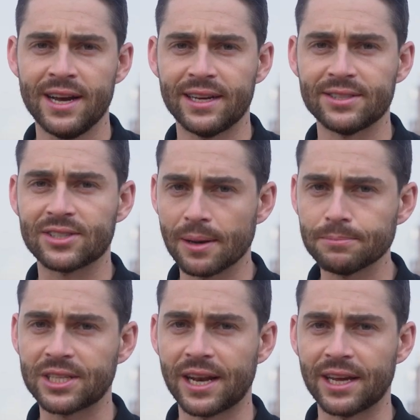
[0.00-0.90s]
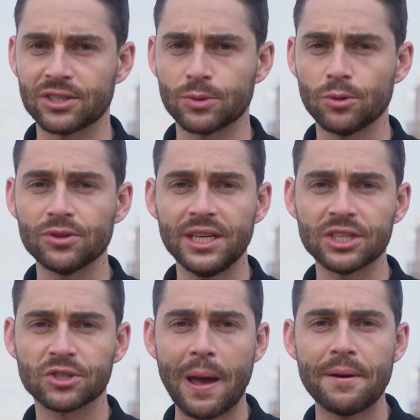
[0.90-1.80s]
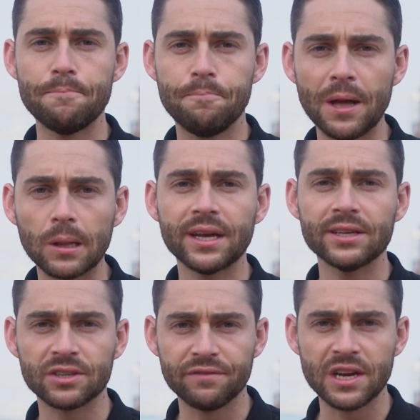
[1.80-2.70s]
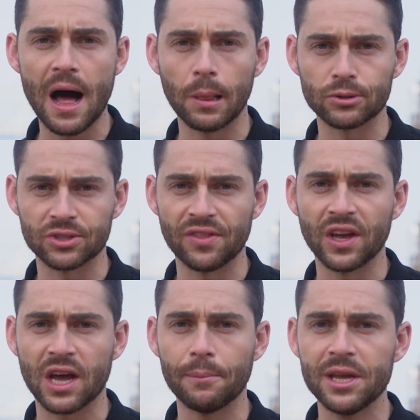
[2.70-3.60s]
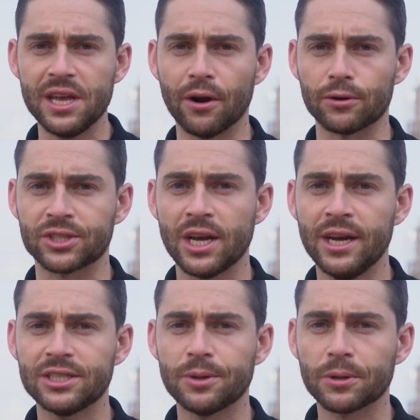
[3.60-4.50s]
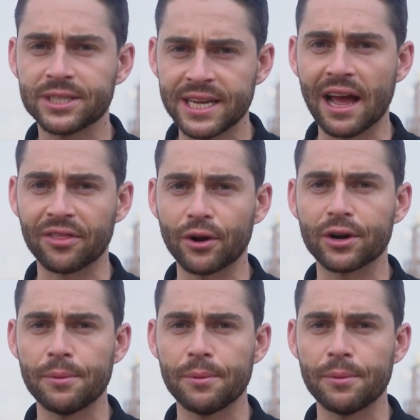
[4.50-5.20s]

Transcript: and some cities will need to spend billions of dollars in the coming years to protect their